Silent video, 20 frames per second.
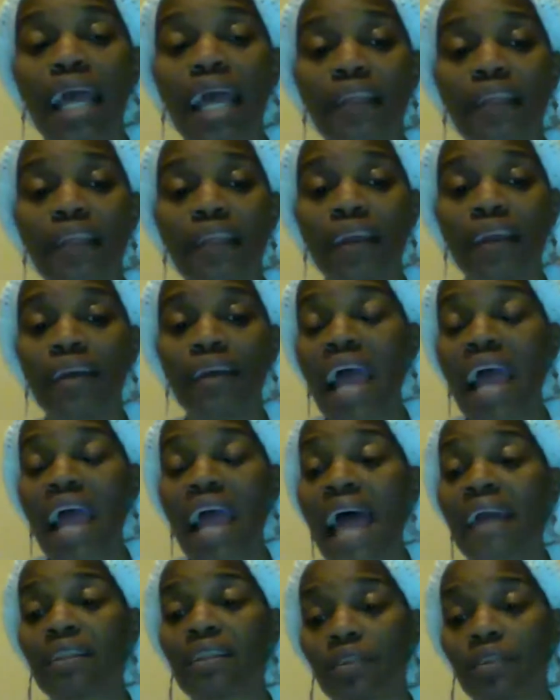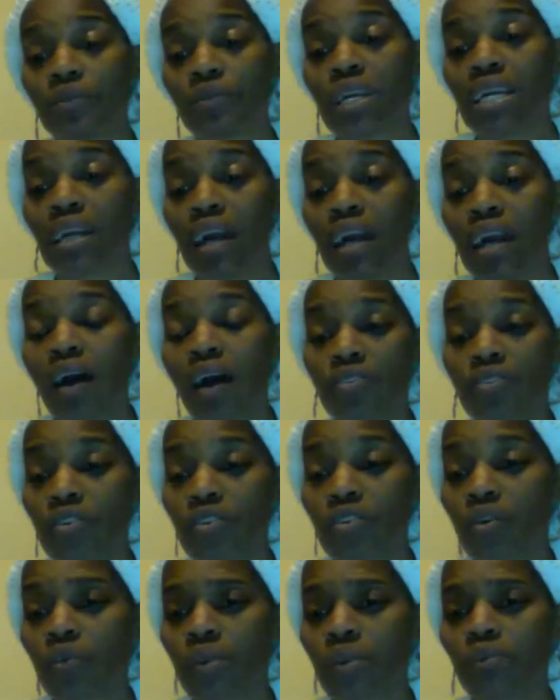their hat in the ring
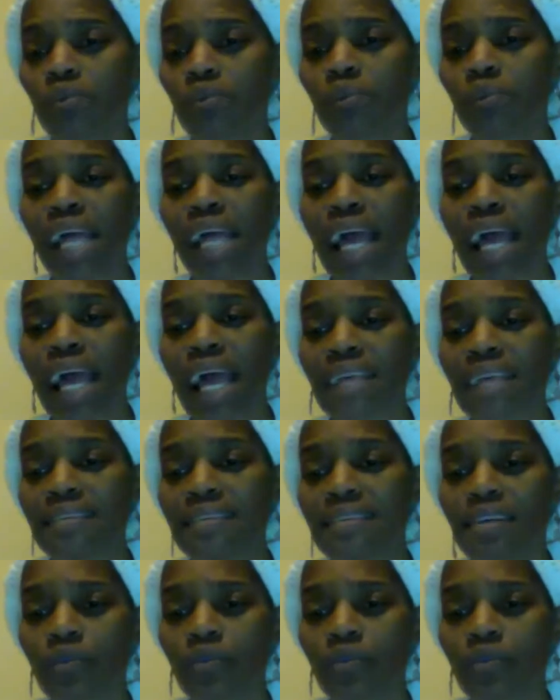also with plastic